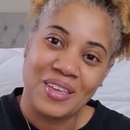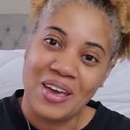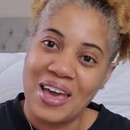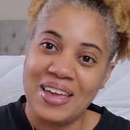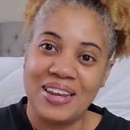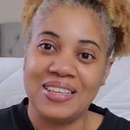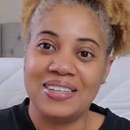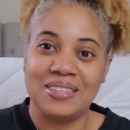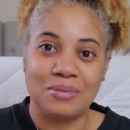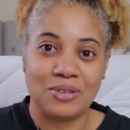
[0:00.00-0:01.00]
go ahead and hit
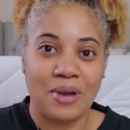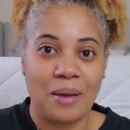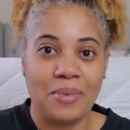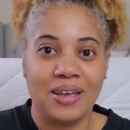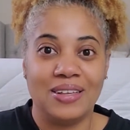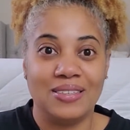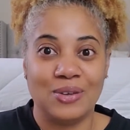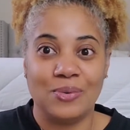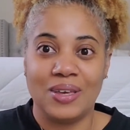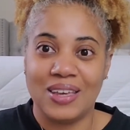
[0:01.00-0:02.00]
the subscribe button so
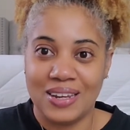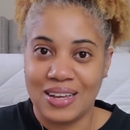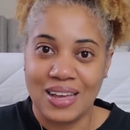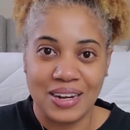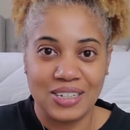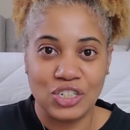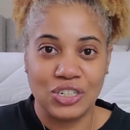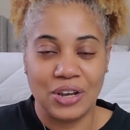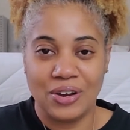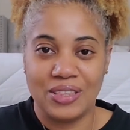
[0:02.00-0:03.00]
we can kind of
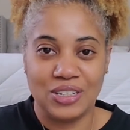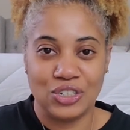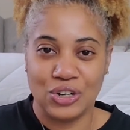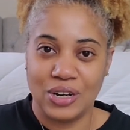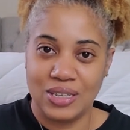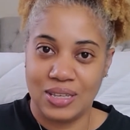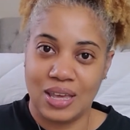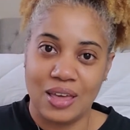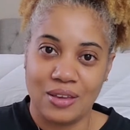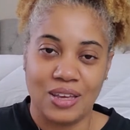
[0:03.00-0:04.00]
share in this journey
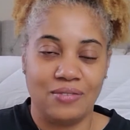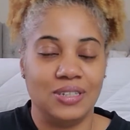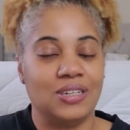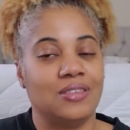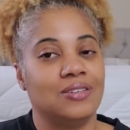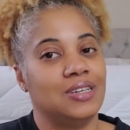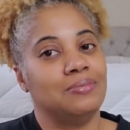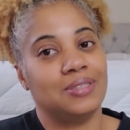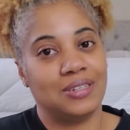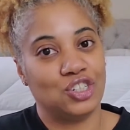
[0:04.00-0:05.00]
together, give each other
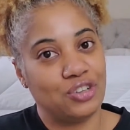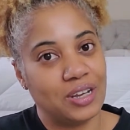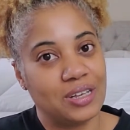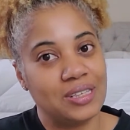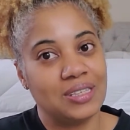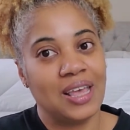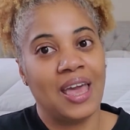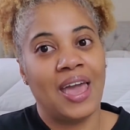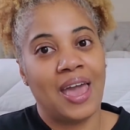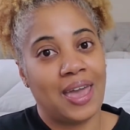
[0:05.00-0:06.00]
tips and tricks,
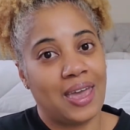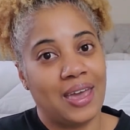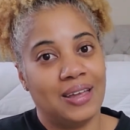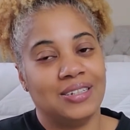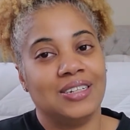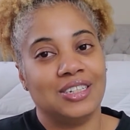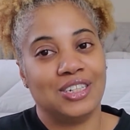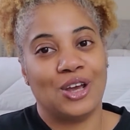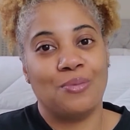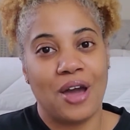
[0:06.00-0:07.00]
and just
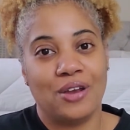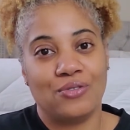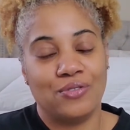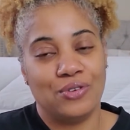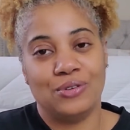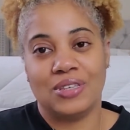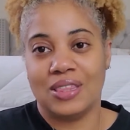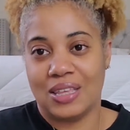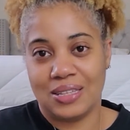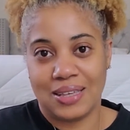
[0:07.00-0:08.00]
share product reviews and
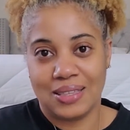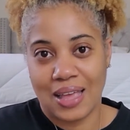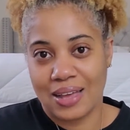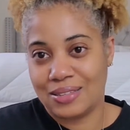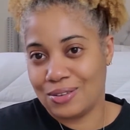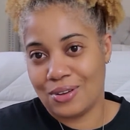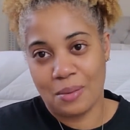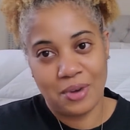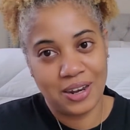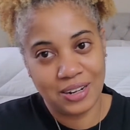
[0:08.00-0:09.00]
things like that. So come on